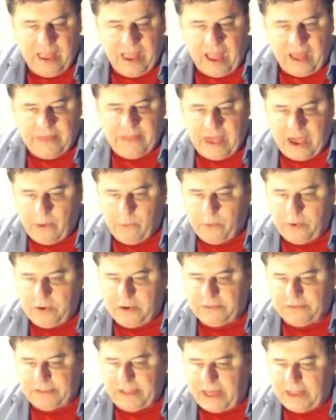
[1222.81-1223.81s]
and that would
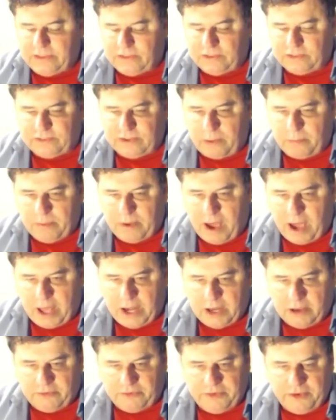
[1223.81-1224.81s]
have led to some kind
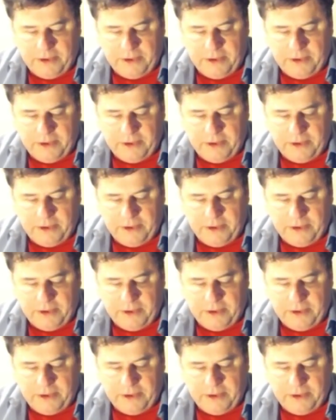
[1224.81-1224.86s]
of